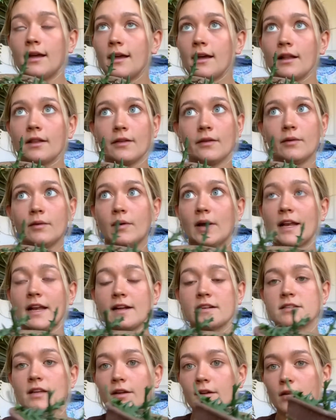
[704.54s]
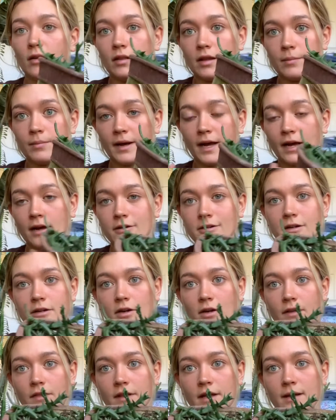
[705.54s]
when I tell you the pattern
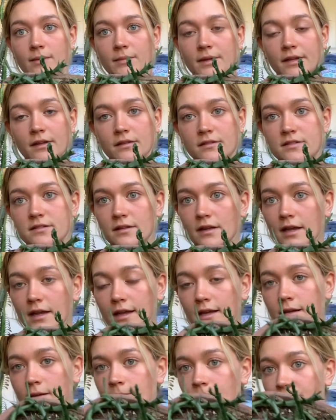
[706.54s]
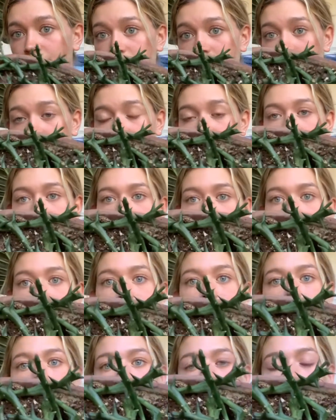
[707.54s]
on them is like
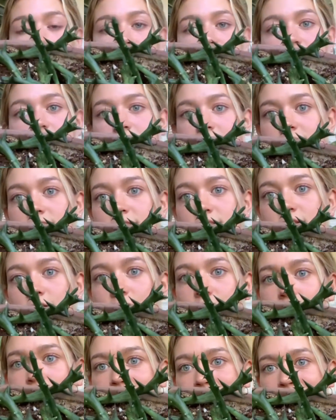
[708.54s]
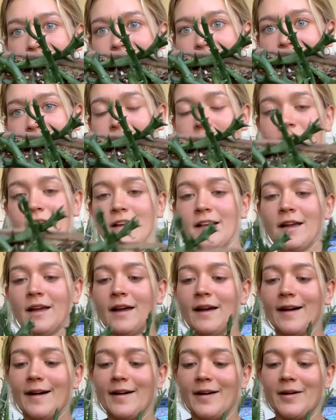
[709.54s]
insane. It's so divine.
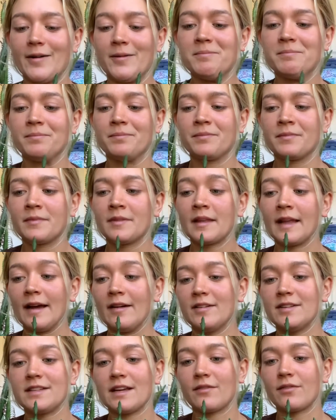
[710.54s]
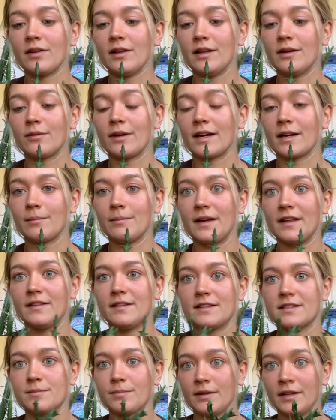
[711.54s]
I would definitely recommend
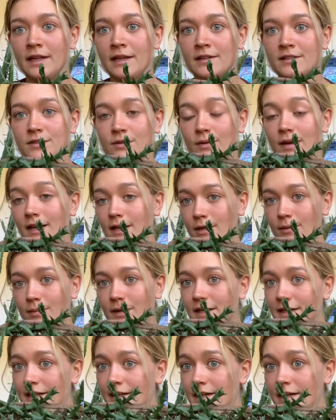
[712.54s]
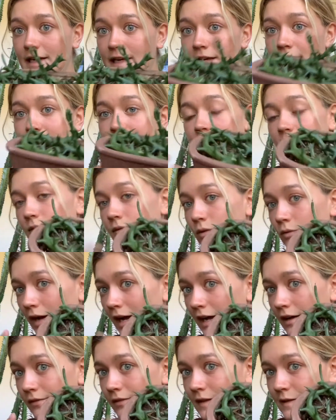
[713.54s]
this plant to anybody, and if you
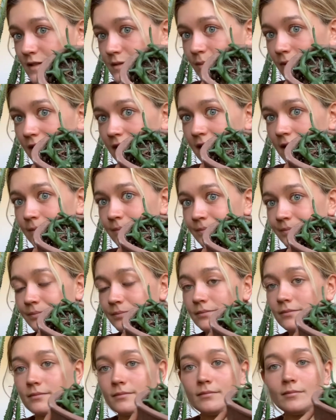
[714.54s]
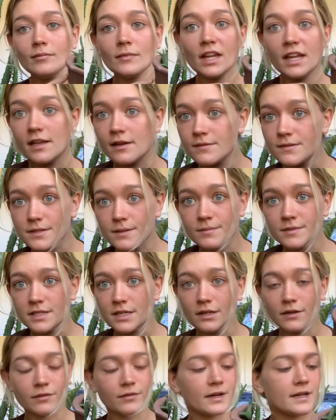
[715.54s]
have this plant, give some to
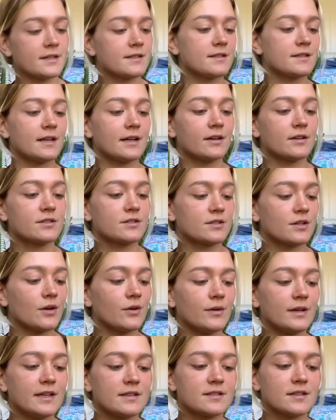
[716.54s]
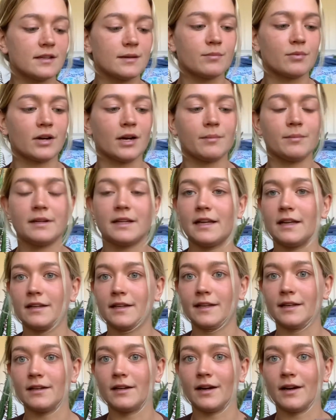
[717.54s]
your friends. They're so easily
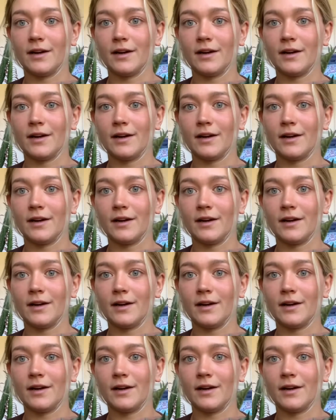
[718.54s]
propagated.